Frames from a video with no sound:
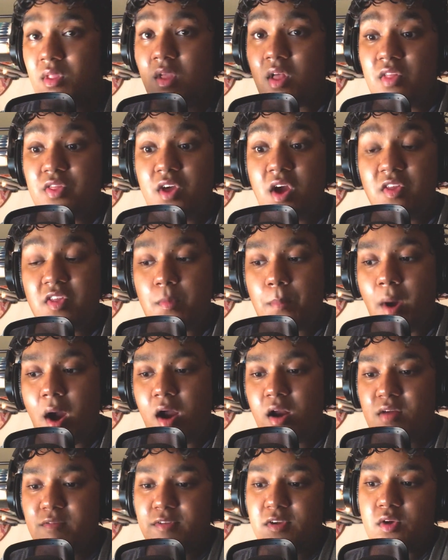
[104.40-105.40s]
the other
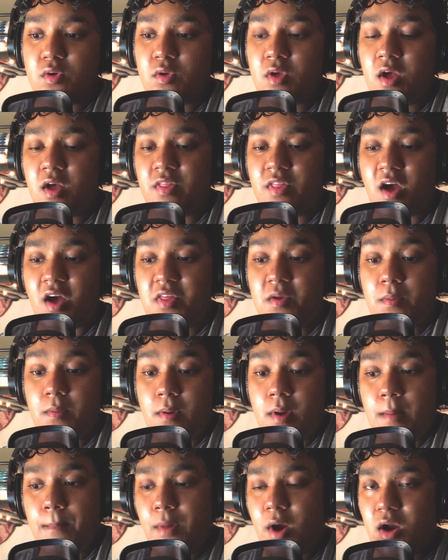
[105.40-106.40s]
part of you
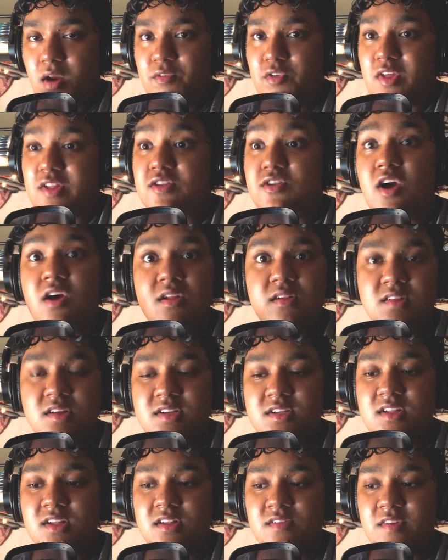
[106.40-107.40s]
that's not listening
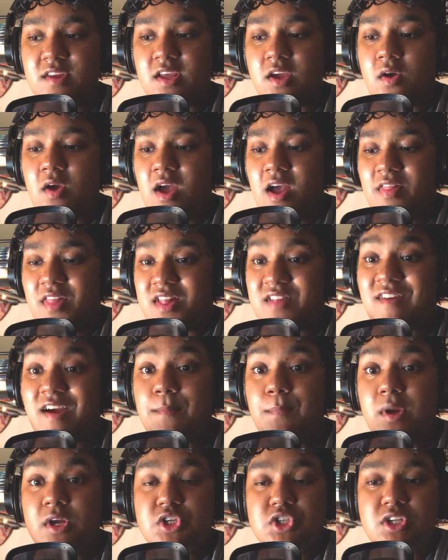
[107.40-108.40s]
to this video, that's
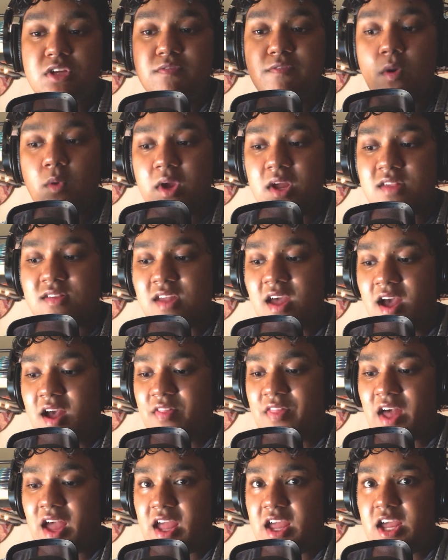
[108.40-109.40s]
vibrationally focused,
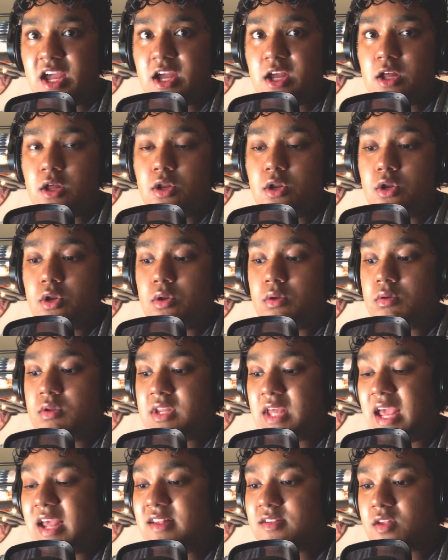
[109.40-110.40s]
that
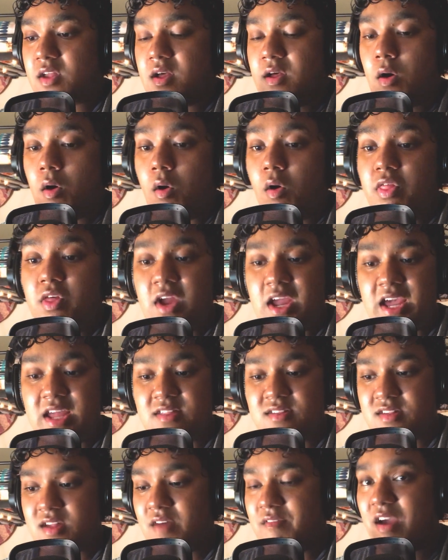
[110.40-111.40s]
takes all the
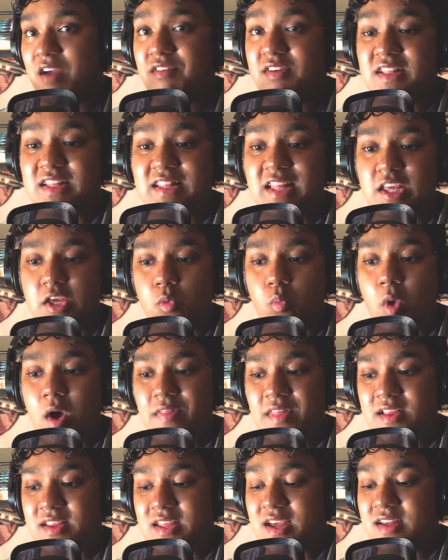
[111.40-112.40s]
hits of everything that you want,
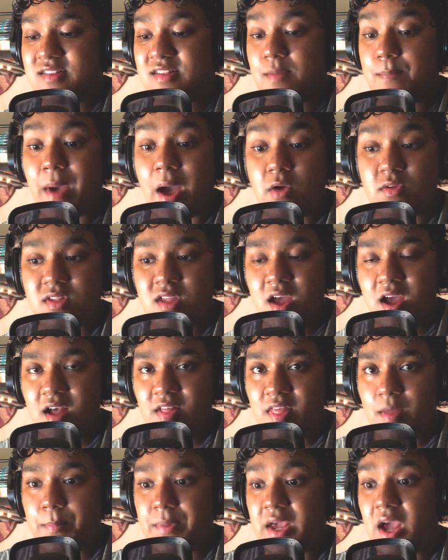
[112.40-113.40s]
that takes the balance,
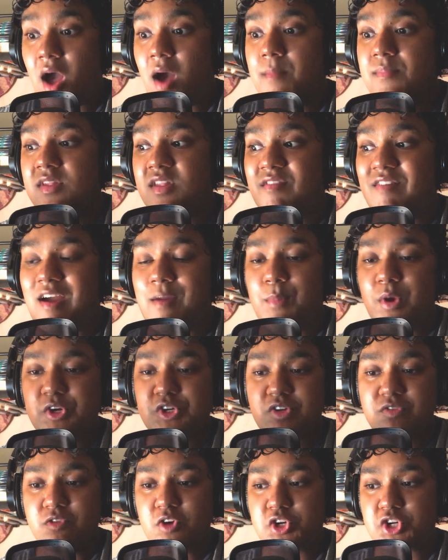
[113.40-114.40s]
that becomes the
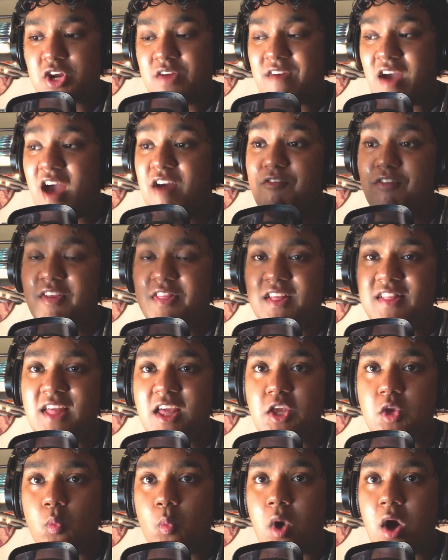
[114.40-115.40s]
vibrational version of everything that
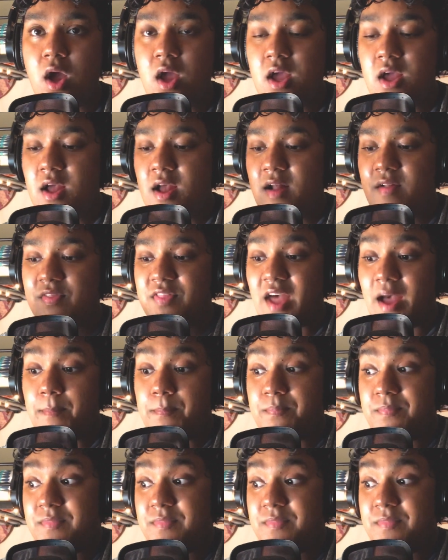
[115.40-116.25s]
you want, that